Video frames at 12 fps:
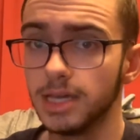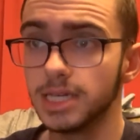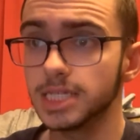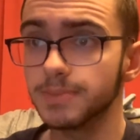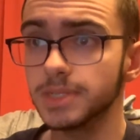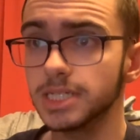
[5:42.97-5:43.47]

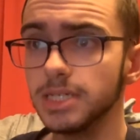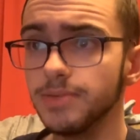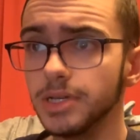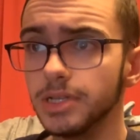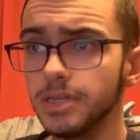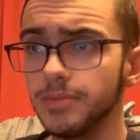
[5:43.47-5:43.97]

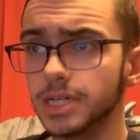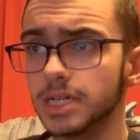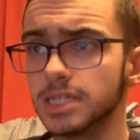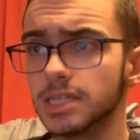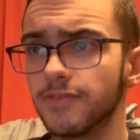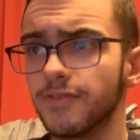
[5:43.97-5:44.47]
specifically
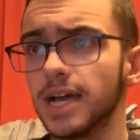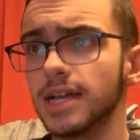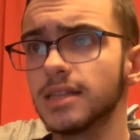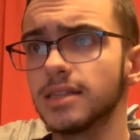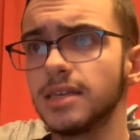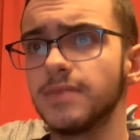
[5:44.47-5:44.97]
because of the fact
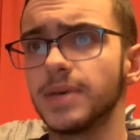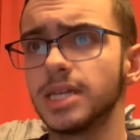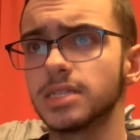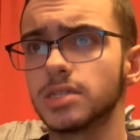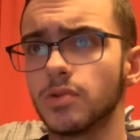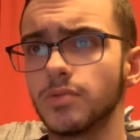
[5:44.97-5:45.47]
that the
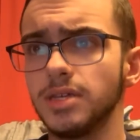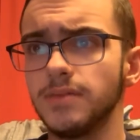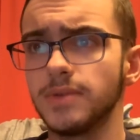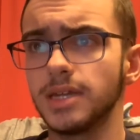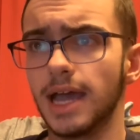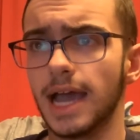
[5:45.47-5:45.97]
events don't
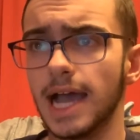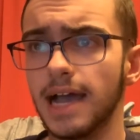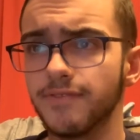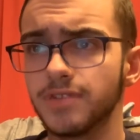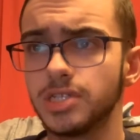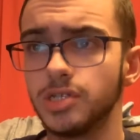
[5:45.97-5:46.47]
even
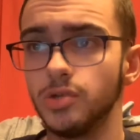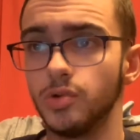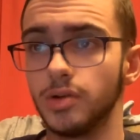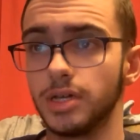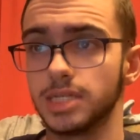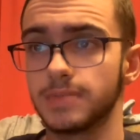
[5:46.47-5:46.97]
have to
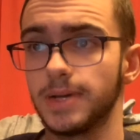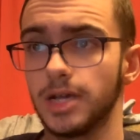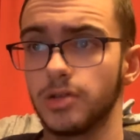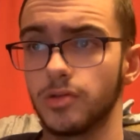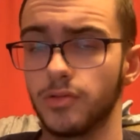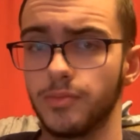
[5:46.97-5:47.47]
inspire
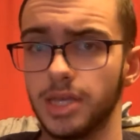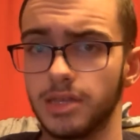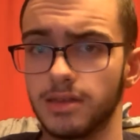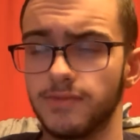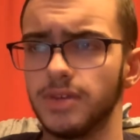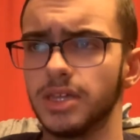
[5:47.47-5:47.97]
their
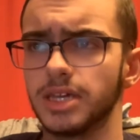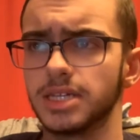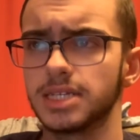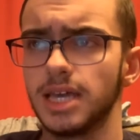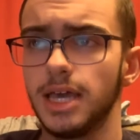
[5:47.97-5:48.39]
romantic feelings,